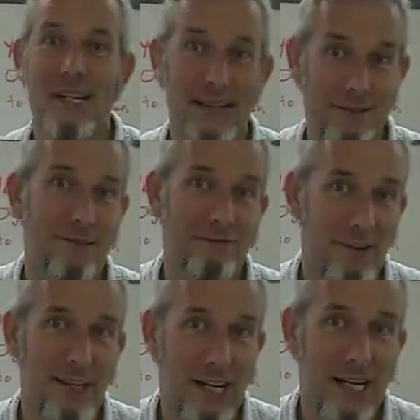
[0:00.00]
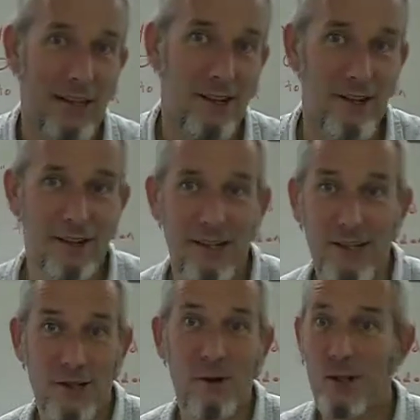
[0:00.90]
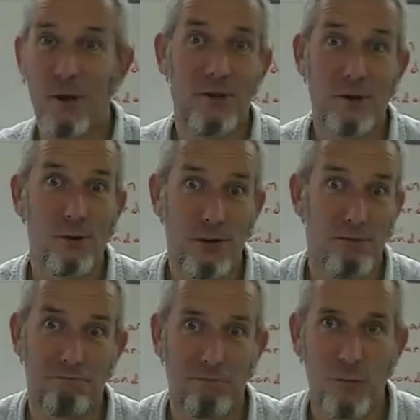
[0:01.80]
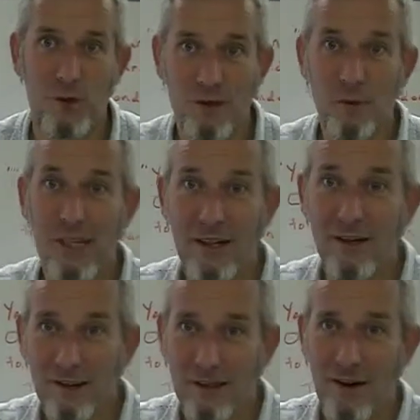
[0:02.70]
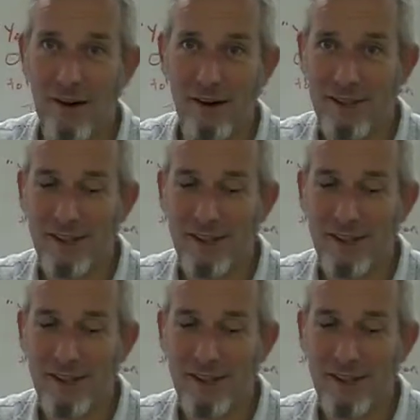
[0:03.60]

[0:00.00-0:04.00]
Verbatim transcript: In, in, uh, in Tokyo, it's called a what, Suica card.